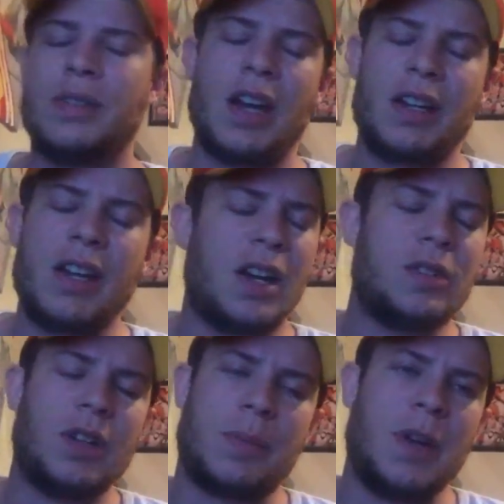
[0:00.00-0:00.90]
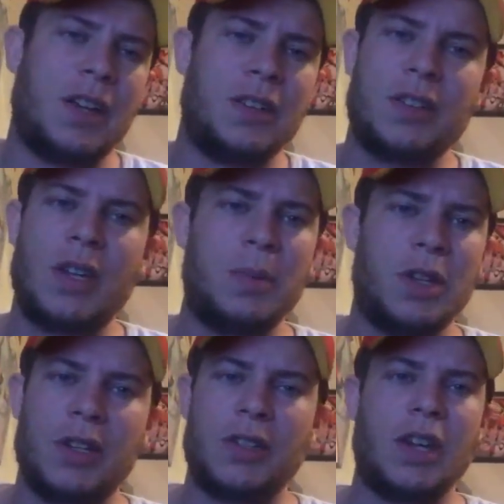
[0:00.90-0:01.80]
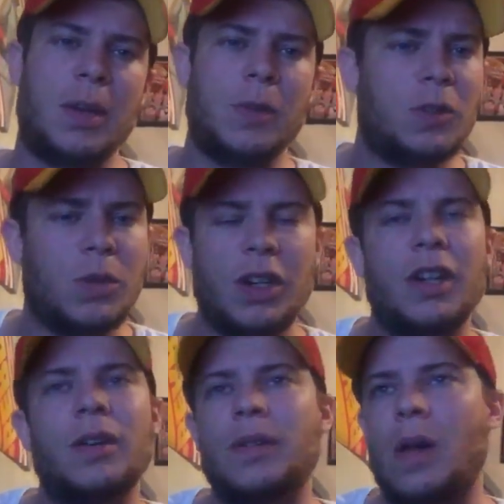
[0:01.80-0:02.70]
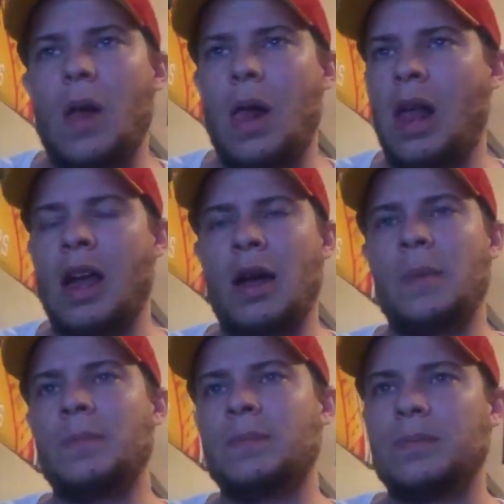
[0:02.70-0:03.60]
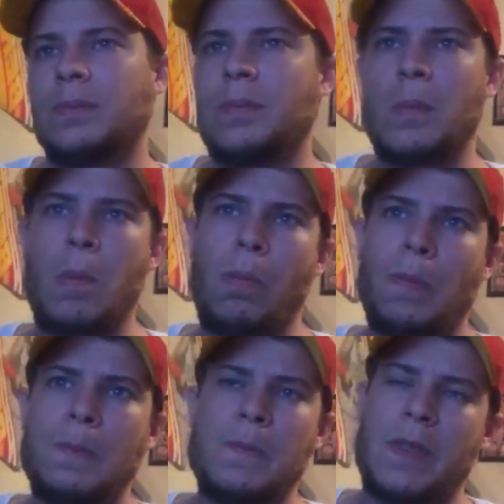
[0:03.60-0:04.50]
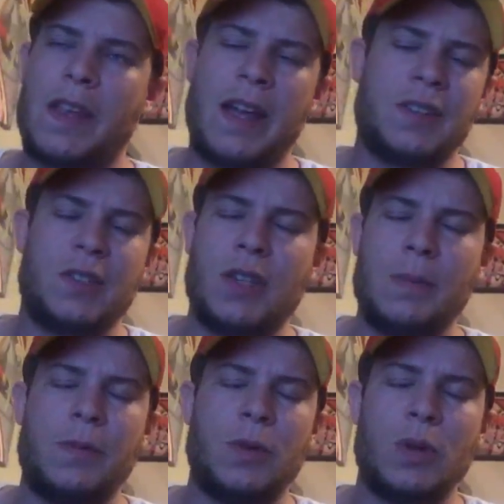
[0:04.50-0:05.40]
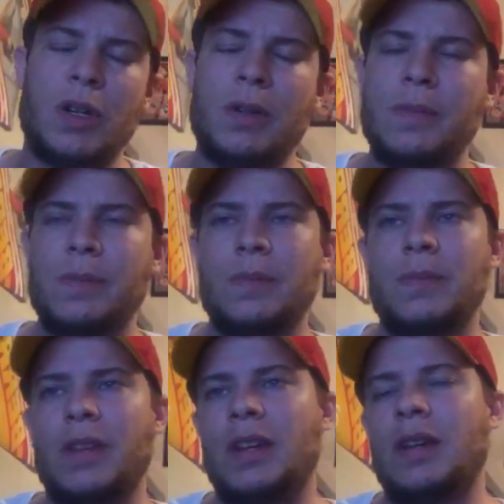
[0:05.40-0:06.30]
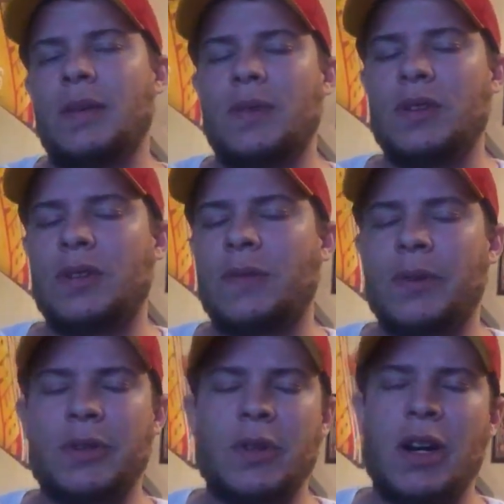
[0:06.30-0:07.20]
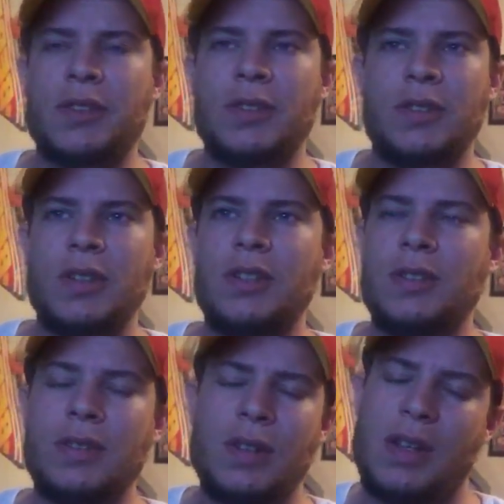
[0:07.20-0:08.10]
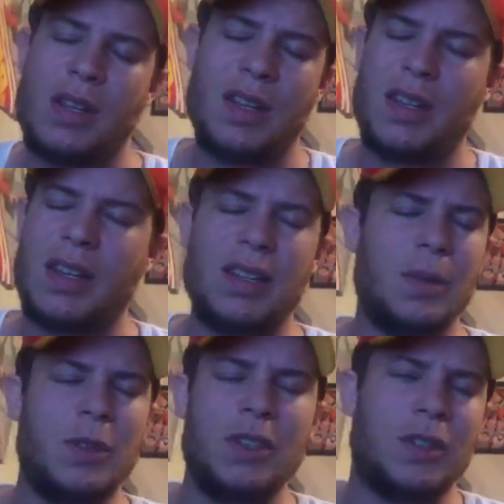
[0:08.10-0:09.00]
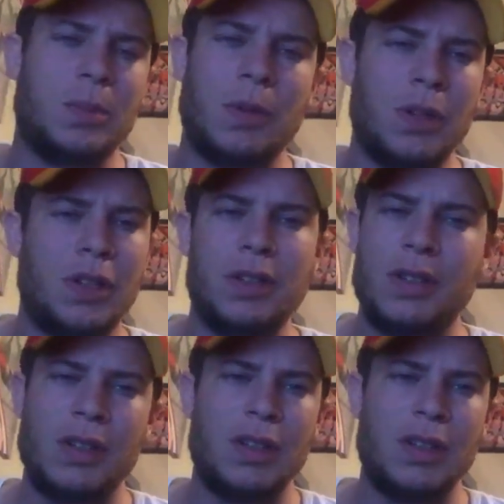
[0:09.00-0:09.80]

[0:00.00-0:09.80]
Yada, yada. Look, man, this is going to be a good game either way. As I said before, if this is our first loss of the season, I ain't going to be disappointed.